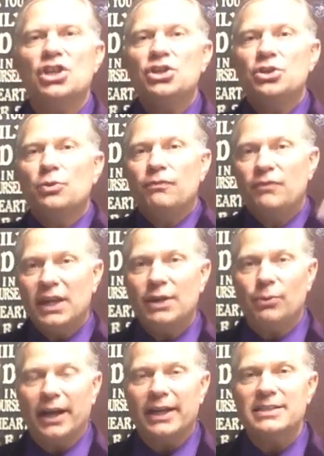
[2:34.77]
the UV
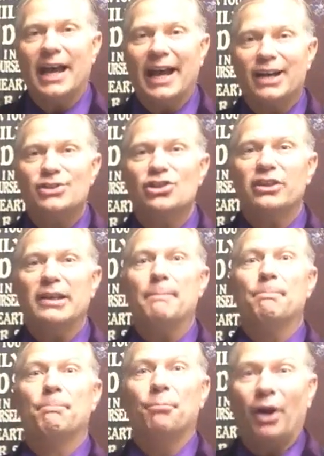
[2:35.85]
rays actually
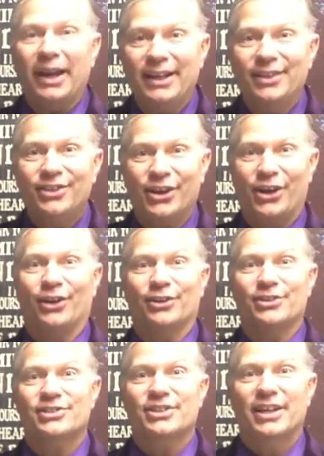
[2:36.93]
brighten the
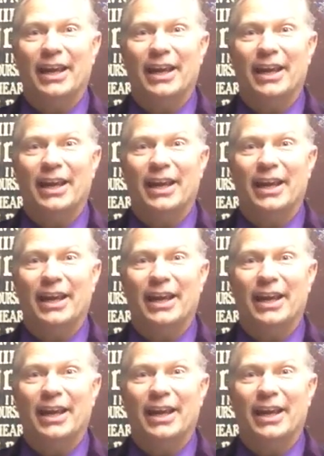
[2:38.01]
colors.